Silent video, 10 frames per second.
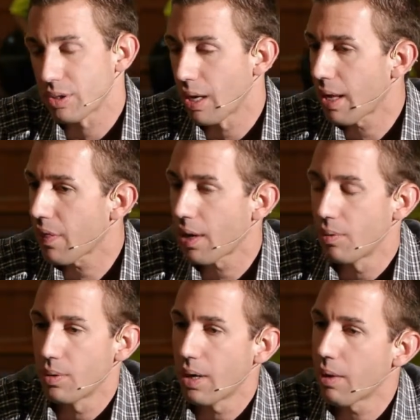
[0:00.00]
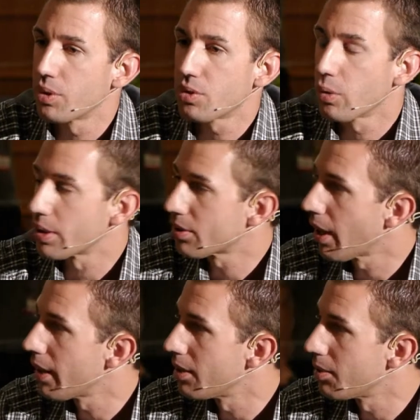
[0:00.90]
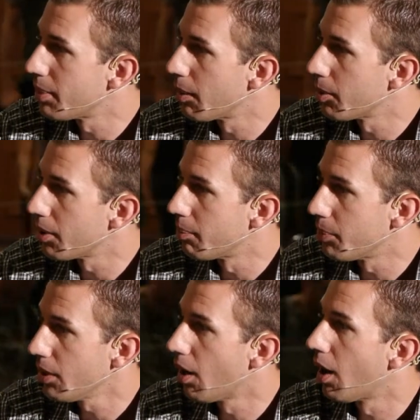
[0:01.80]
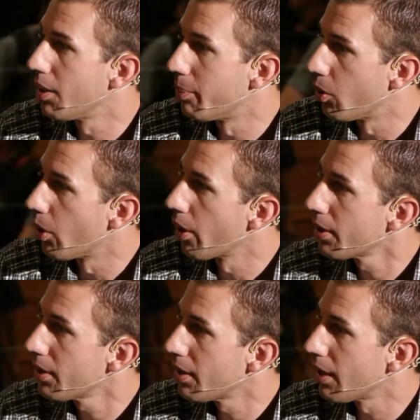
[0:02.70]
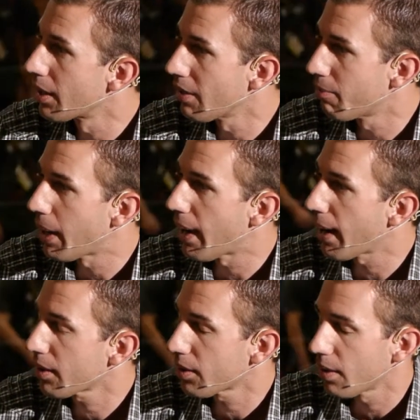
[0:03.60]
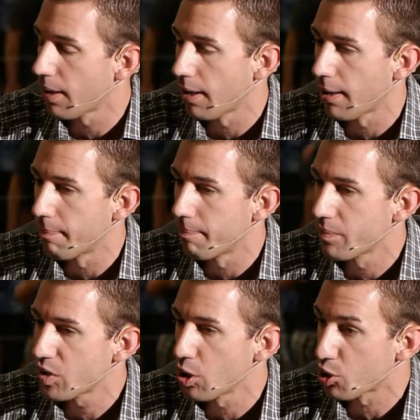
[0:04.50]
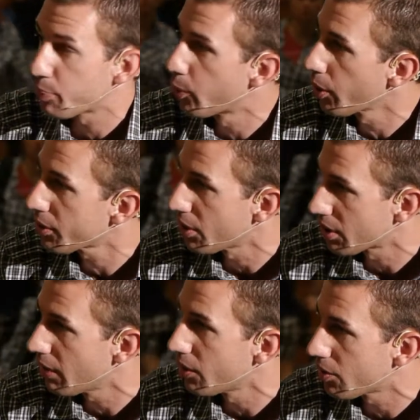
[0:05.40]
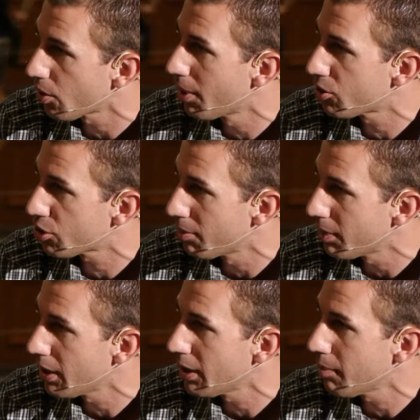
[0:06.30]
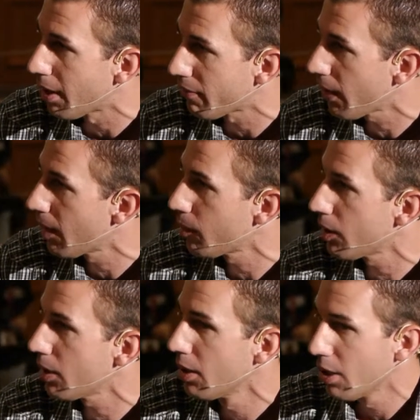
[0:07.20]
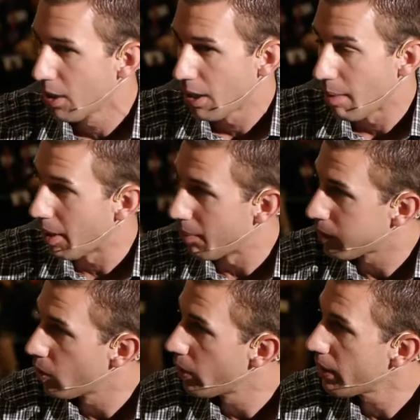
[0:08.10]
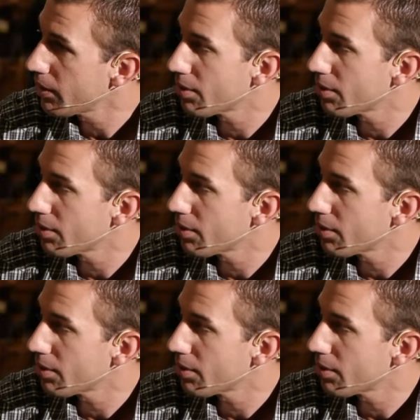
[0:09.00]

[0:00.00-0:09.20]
thought I was so excited to be able to be on the board and give back to the sport that's given so much to me, my family, and my employees.